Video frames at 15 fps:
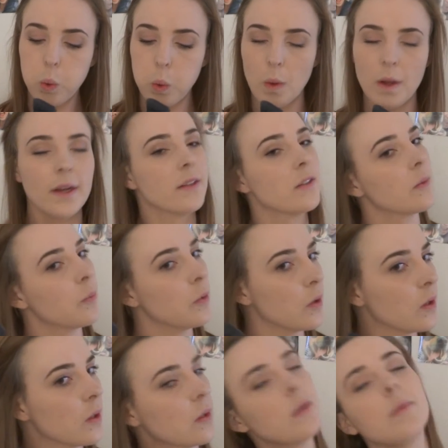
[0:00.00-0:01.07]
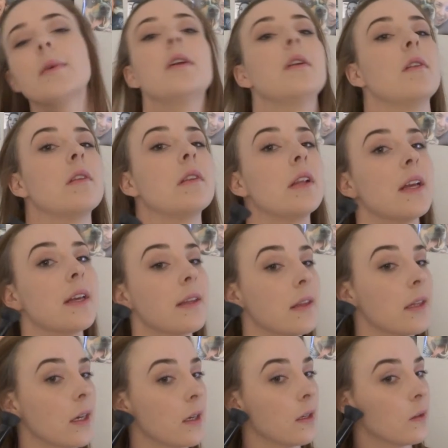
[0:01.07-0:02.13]
I just put a little bit on like
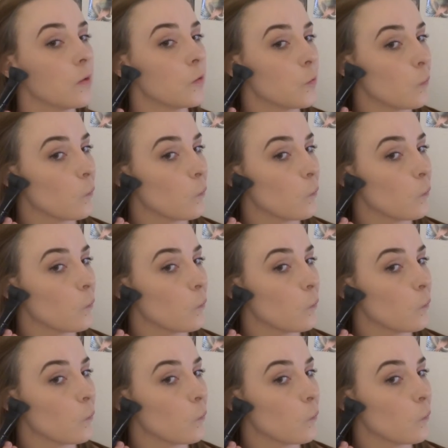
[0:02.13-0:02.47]
the edge.